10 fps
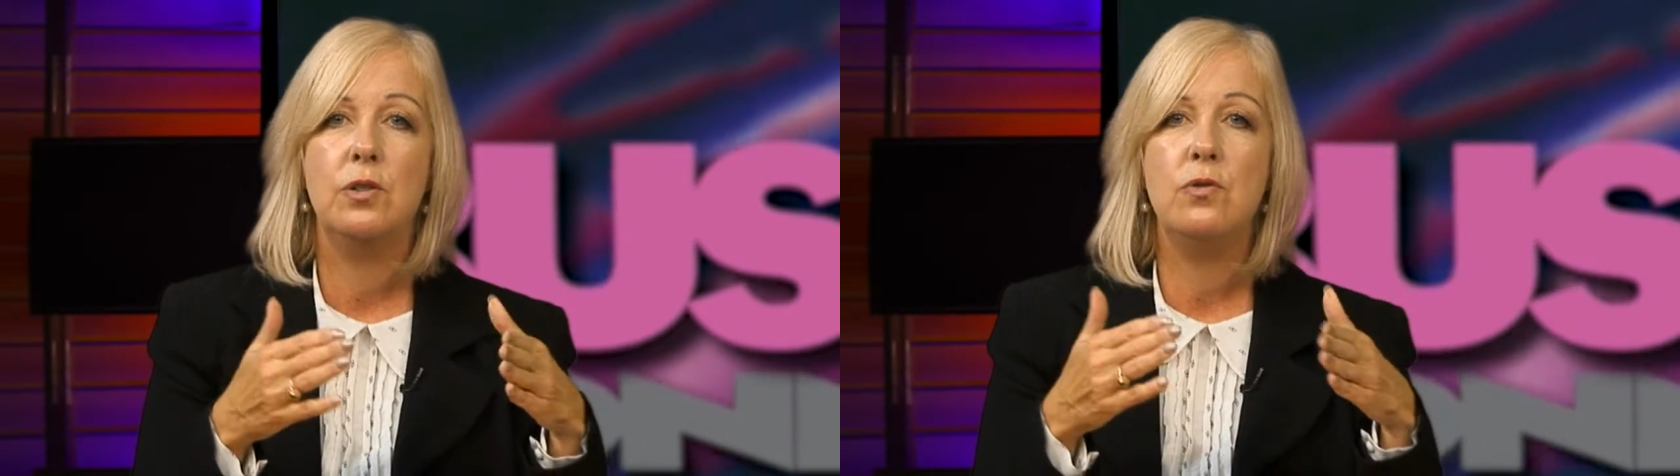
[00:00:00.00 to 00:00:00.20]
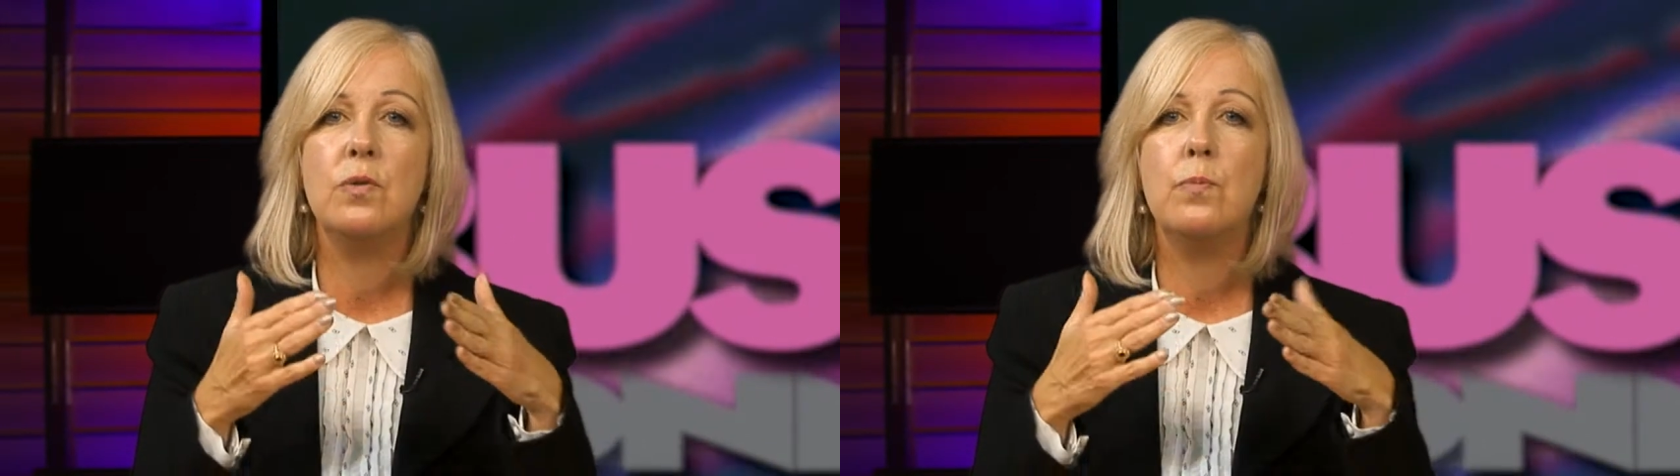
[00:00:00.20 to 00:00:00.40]

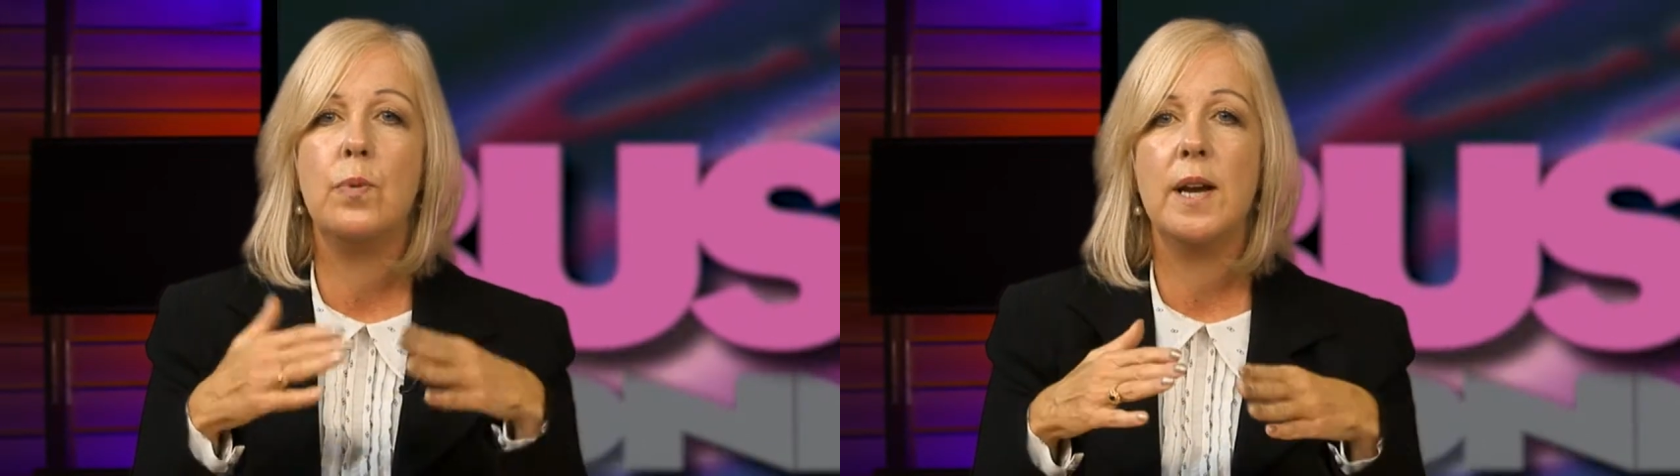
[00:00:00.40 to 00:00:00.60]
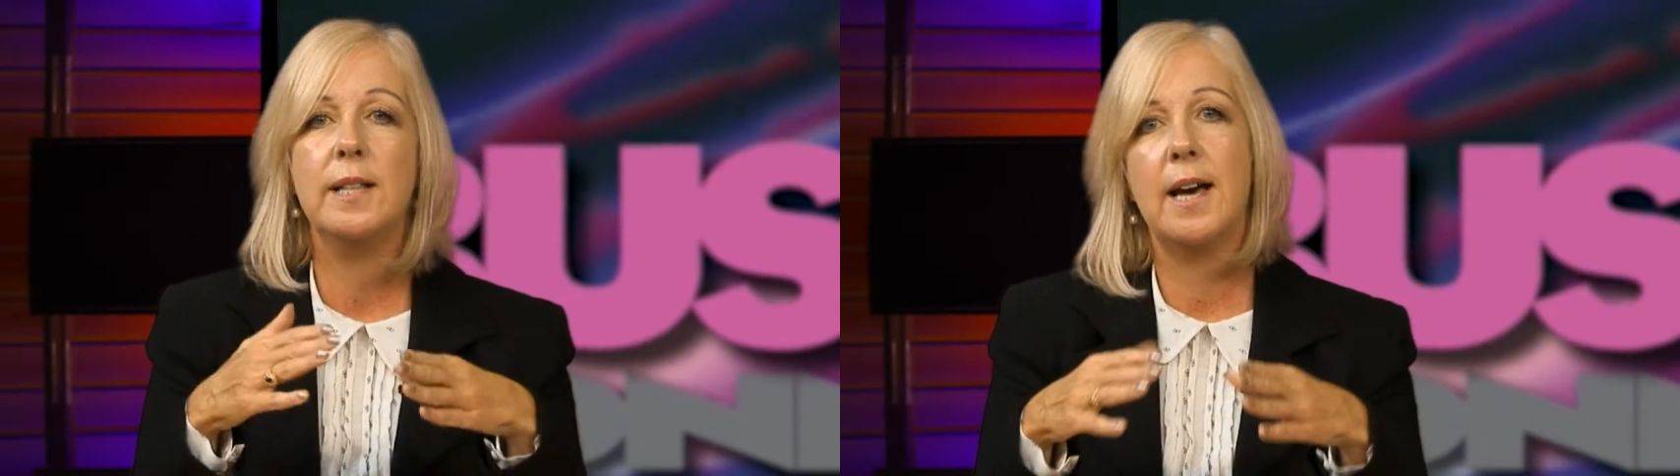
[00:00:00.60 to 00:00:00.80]
you can
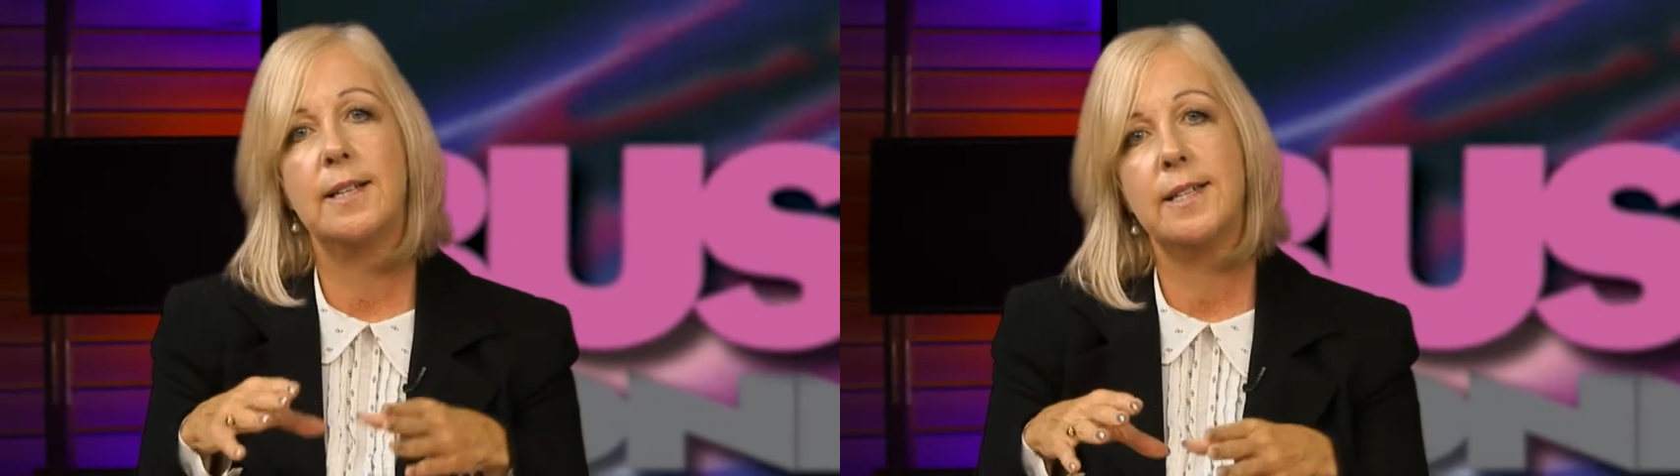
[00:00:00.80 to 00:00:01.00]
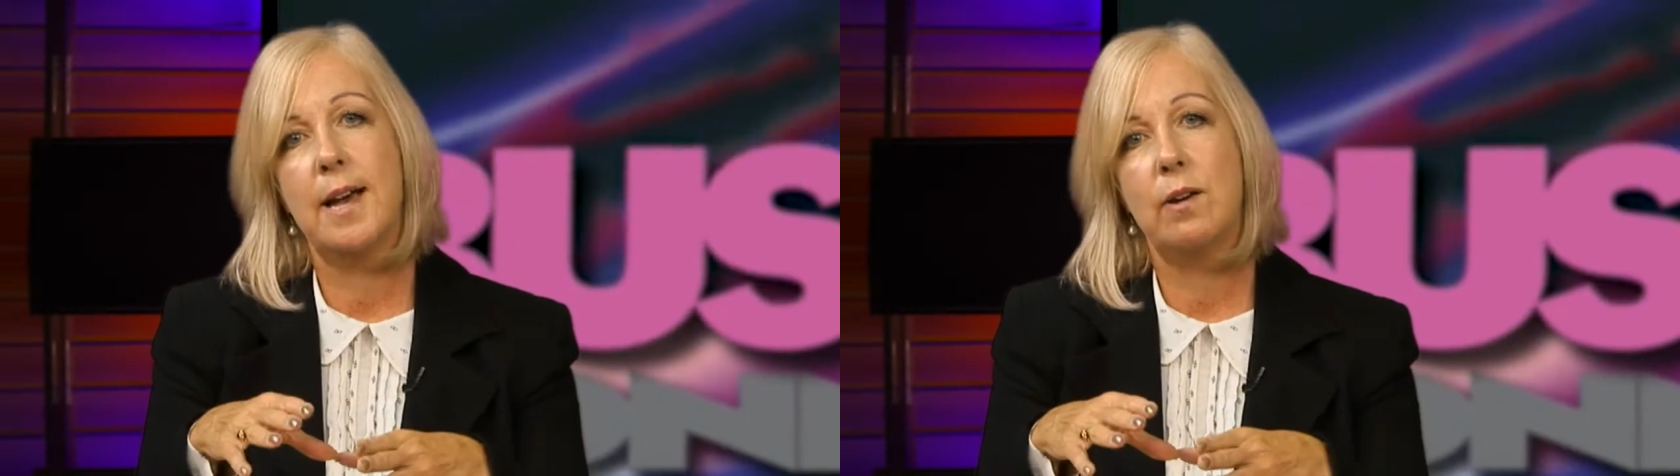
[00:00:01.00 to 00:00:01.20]
break
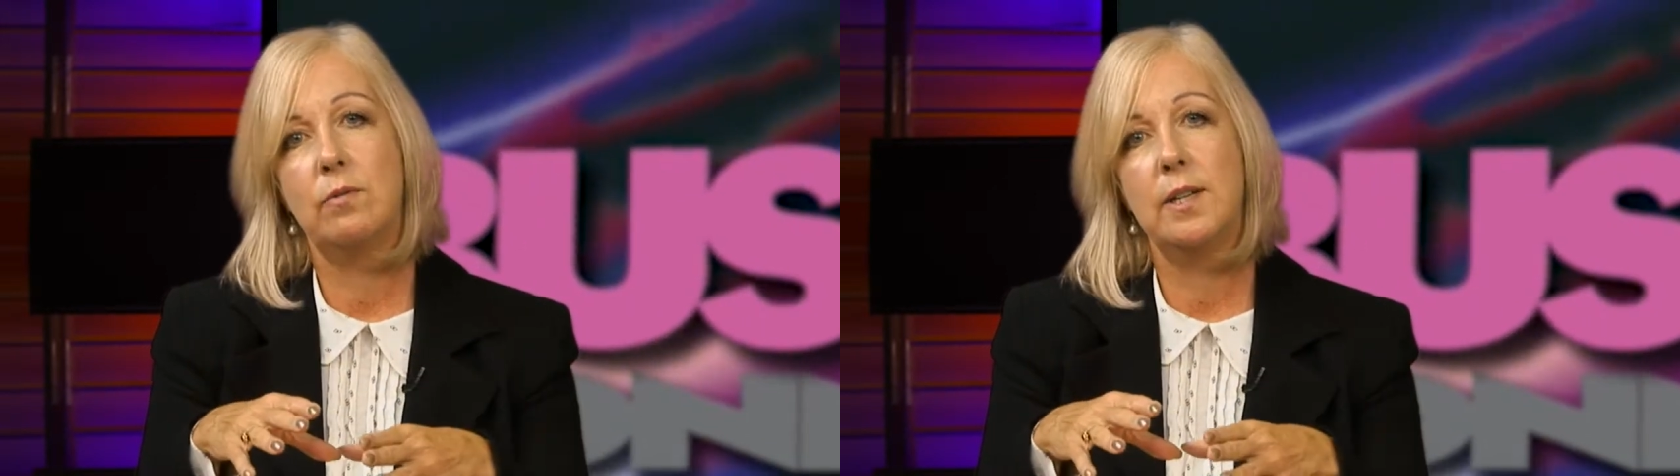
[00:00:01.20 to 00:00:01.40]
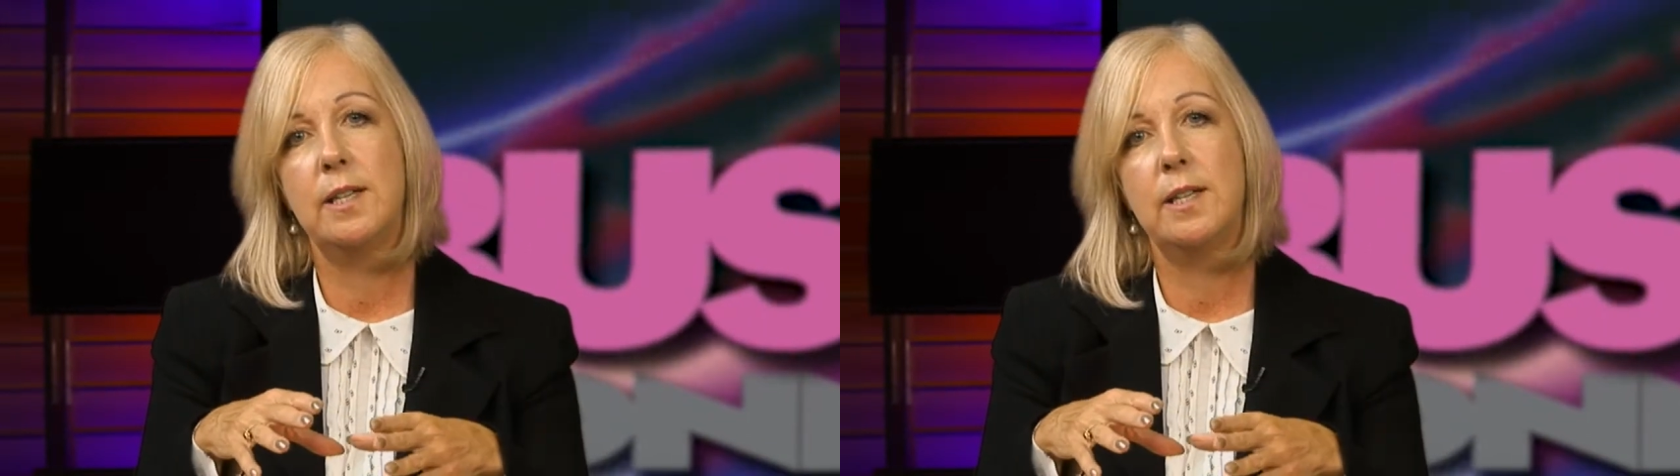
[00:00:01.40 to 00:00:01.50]
that down